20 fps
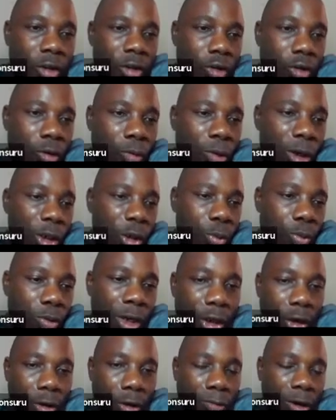So which
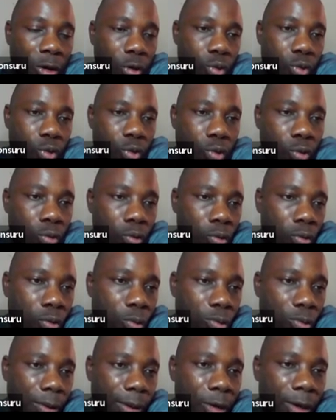one do you want to?
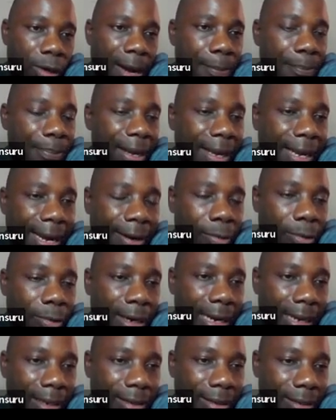You can pick anyone
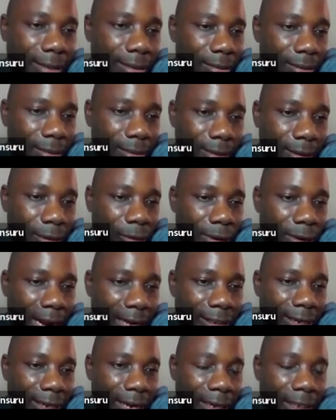that's
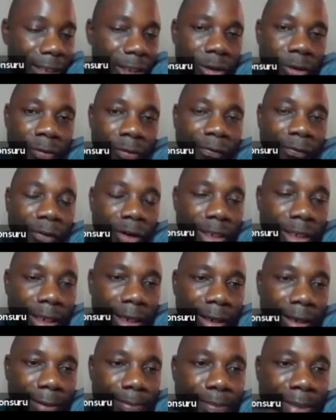attractive for
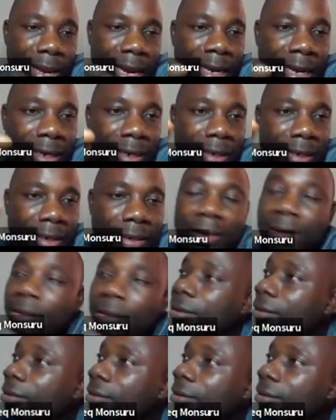the main
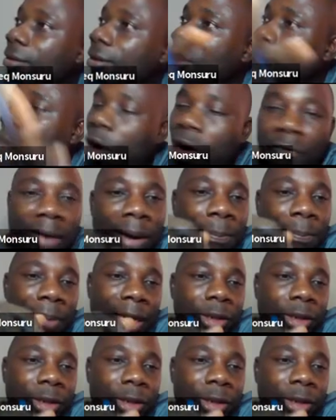cover page.